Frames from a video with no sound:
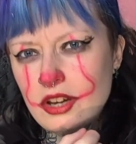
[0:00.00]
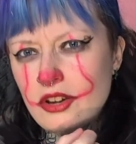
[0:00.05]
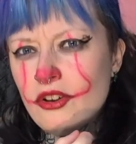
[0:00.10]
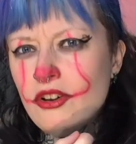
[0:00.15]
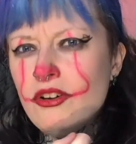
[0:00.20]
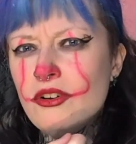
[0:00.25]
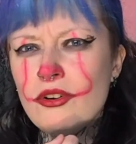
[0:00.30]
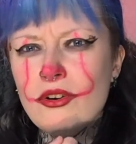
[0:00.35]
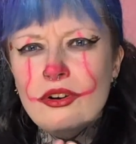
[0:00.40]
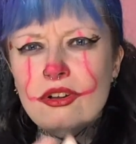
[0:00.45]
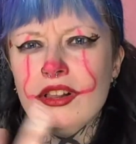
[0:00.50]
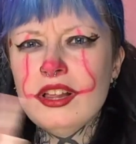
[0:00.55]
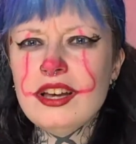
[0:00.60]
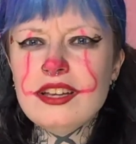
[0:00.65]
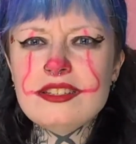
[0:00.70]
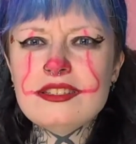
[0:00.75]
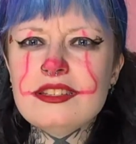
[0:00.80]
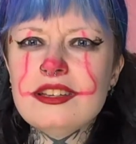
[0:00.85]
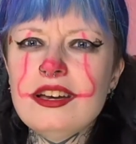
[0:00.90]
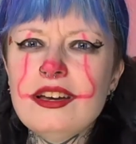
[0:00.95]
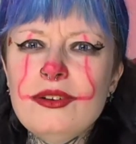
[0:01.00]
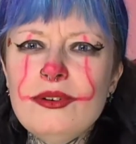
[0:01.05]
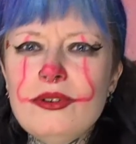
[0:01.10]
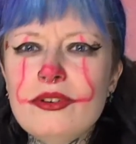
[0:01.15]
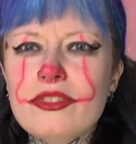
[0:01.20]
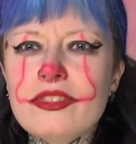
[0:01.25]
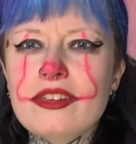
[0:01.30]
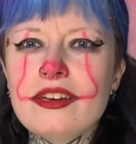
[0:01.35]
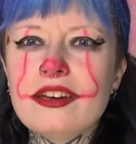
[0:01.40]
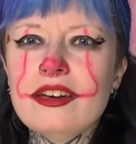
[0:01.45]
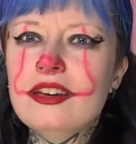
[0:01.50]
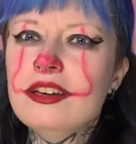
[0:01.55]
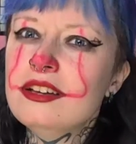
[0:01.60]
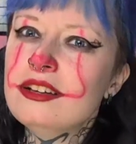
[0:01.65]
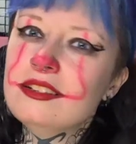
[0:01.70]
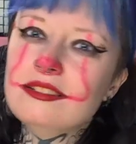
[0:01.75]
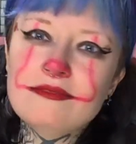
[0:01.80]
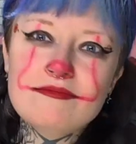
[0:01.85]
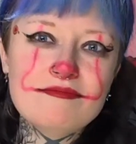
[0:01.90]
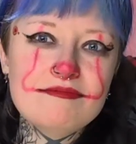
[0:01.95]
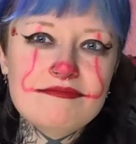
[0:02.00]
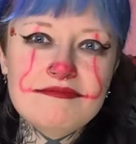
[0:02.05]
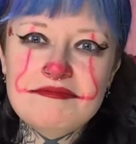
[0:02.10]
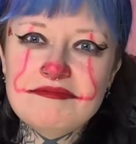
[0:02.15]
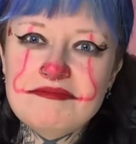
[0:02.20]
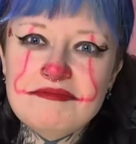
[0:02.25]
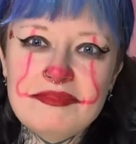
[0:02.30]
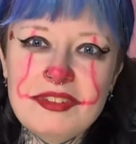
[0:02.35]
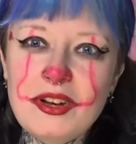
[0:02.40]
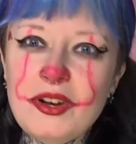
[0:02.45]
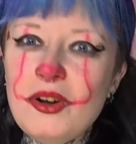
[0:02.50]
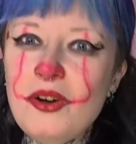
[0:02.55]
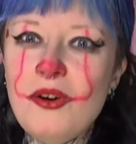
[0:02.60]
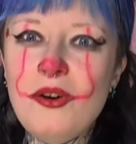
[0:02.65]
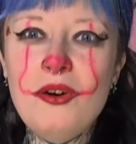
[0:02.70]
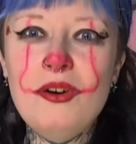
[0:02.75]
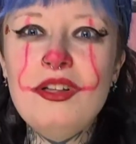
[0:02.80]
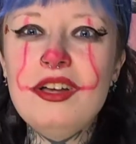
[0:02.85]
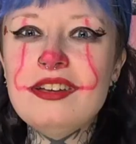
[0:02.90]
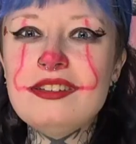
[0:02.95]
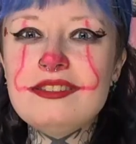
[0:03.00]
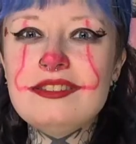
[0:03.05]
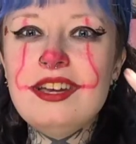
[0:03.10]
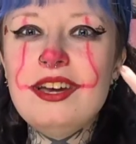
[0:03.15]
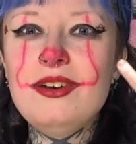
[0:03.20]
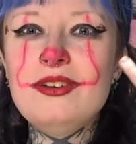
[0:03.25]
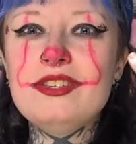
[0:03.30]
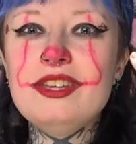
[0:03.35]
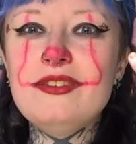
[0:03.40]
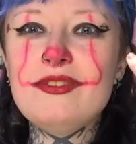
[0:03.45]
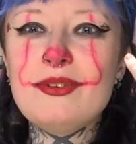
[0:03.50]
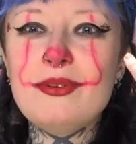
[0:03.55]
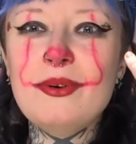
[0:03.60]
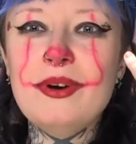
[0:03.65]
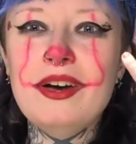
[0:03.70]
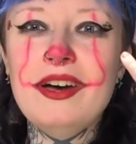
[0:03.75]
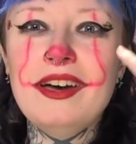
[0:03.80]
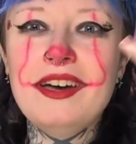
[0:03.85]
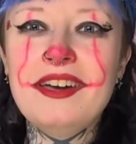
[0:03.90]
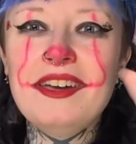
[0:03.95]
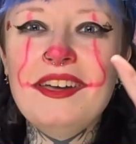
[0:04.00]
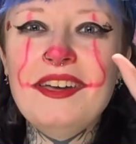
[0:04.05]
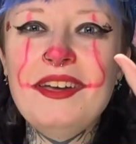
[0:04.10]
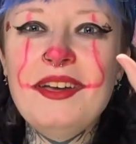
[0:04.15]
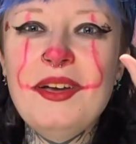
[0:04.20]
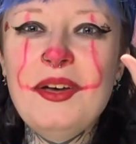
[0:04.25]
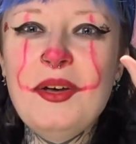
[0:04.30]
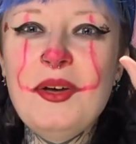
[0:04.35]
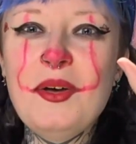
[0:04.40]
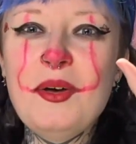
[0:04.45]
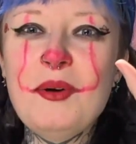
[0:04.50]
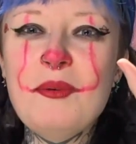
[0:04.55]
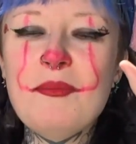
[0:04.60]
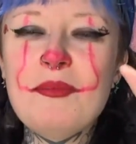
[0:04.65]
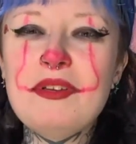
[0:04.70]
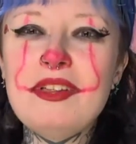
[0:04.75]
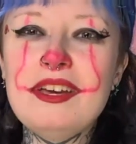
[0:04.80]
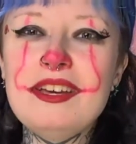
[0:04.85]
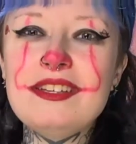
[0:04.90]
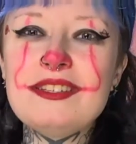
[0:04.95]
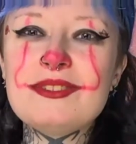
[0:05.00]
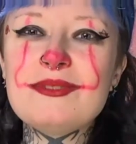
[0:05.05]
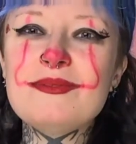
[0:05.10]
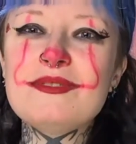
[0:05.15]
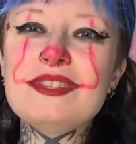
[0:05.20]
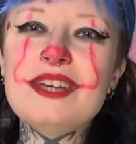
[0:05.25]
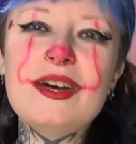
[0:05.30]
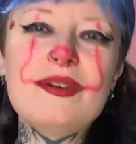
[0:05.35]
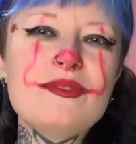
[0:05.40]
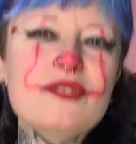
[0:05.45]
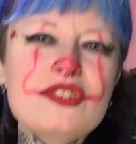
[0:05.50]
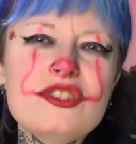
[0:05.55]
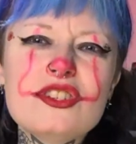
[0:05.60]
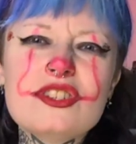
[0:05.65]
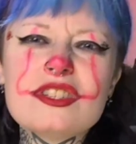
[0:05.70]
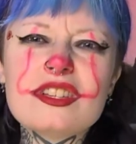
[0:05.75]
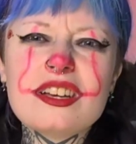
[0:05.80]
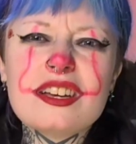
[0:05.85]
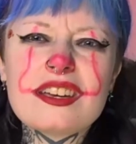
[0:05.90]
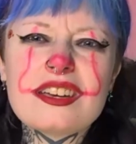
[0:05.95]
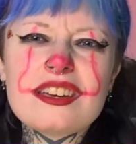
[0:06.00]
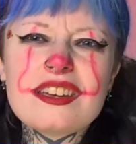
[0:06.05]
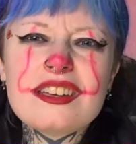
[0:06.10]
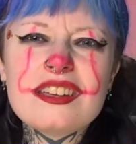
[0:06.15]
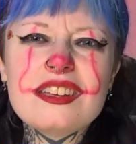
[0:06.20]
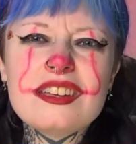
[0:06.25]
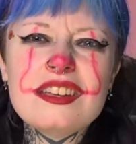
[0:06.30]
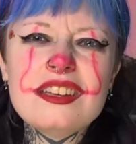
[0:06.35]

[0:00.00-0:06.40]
I got a whole ass tattoo on there. I got a whole ass tattoos everywhere. But like, sometimes you just like,